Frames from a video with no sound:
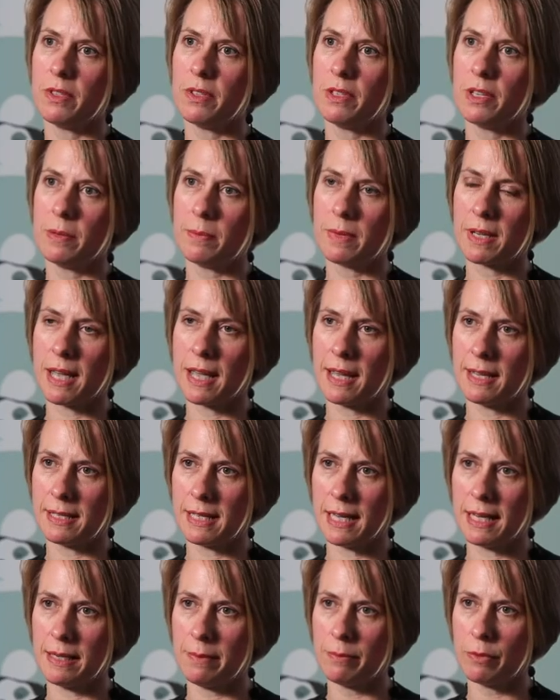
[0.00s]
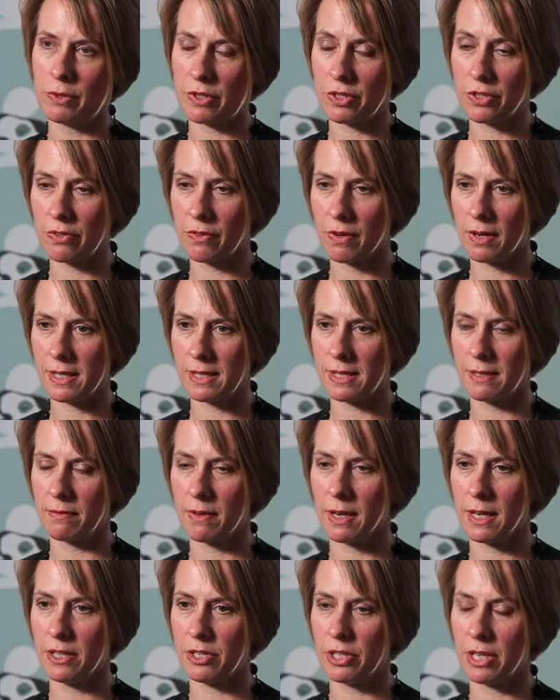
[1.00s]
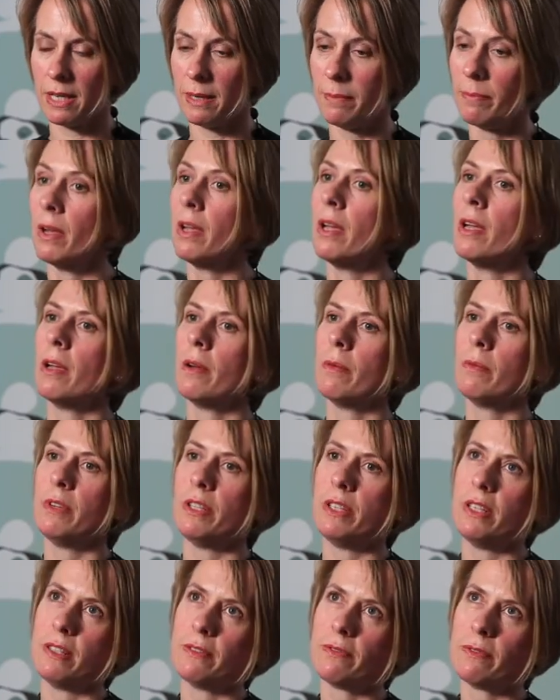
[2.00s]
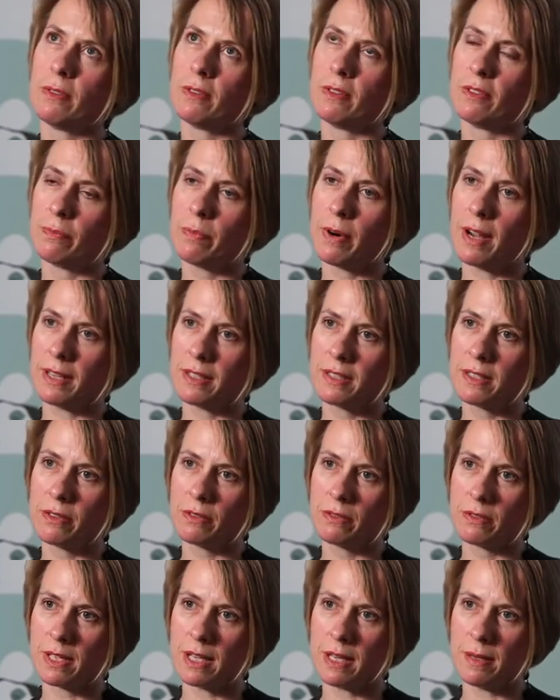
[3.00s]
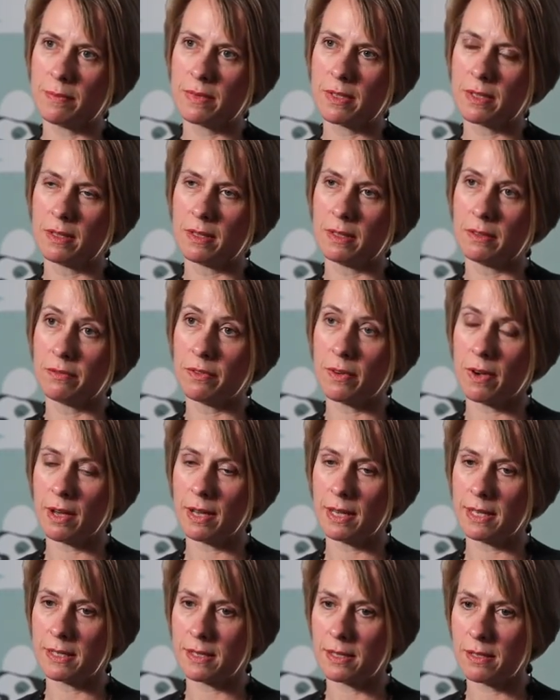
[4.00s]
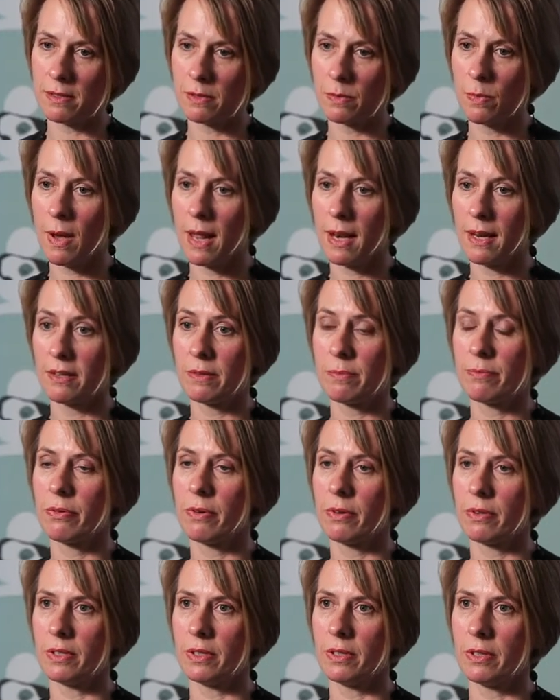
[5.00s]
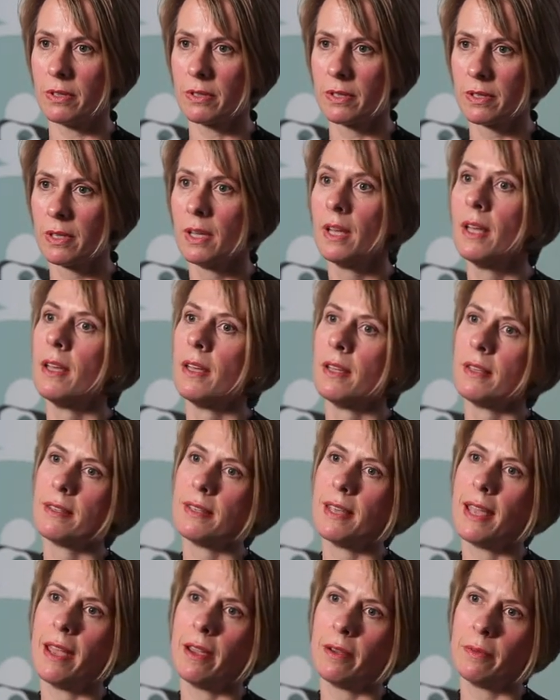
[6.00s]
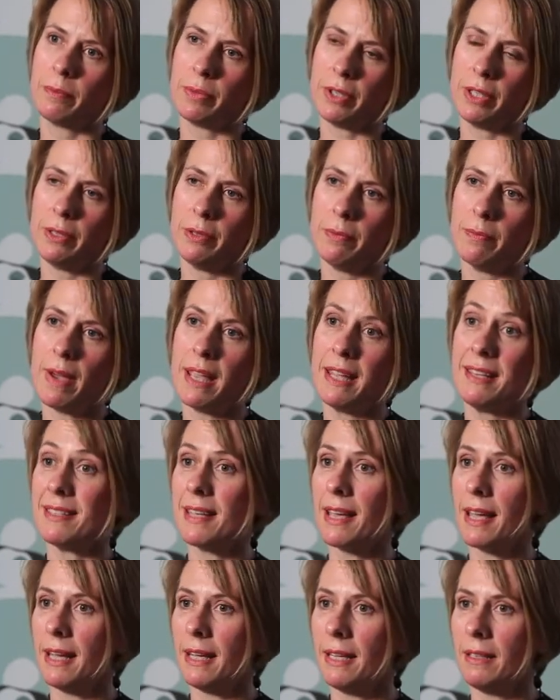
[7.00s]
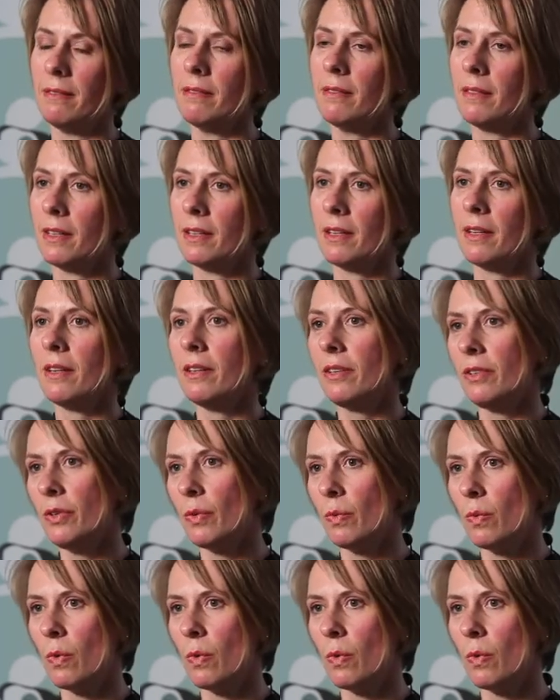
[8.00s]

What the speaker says: the Derma Daily Moisturising Regime, which is full of practical tips and advice, as well as products to help you maintain your